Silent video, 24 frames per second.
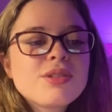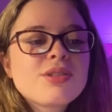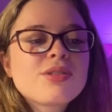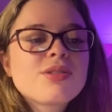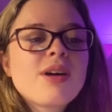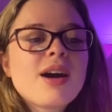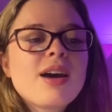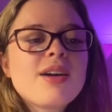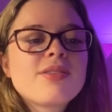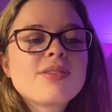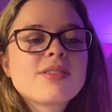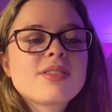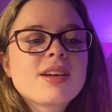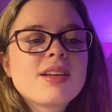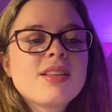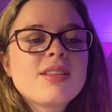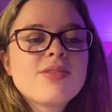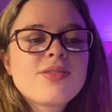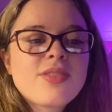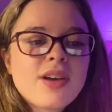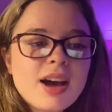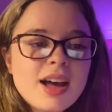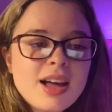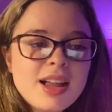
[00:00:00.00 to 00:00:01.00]
quavers in the
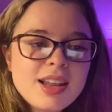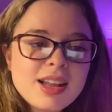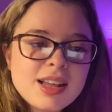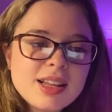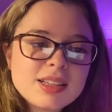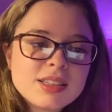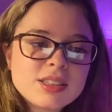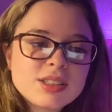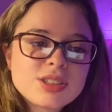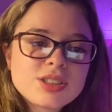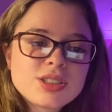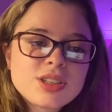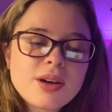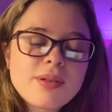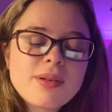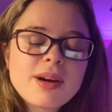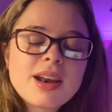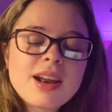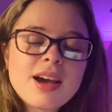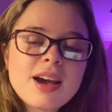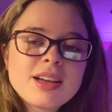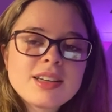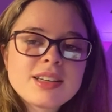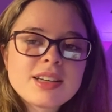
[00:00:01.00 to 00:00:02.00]
violin show an
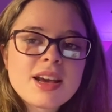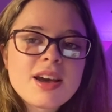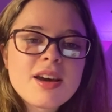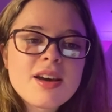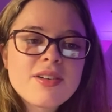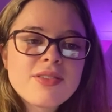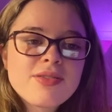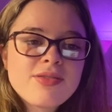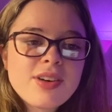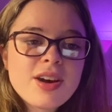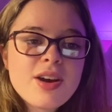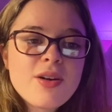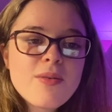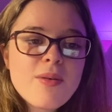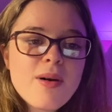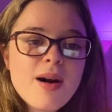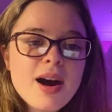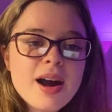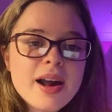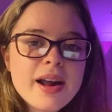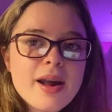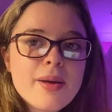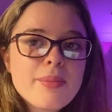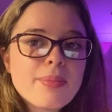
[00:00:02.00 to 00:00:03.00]
idea of figure
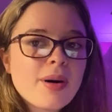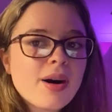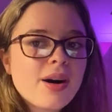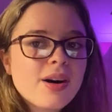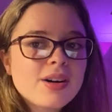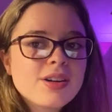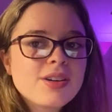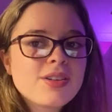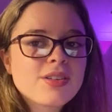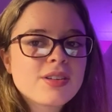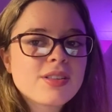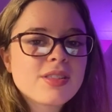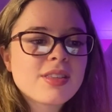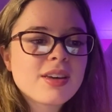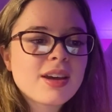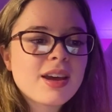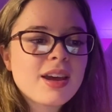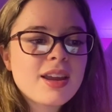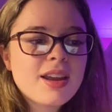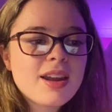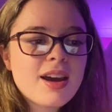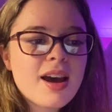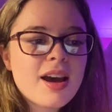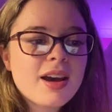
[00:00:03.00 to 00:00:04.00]
Y at bar
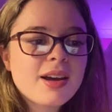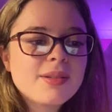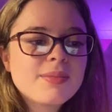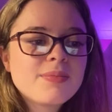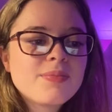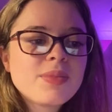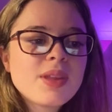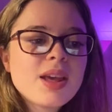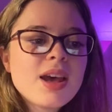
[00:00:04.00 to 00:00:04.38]
139,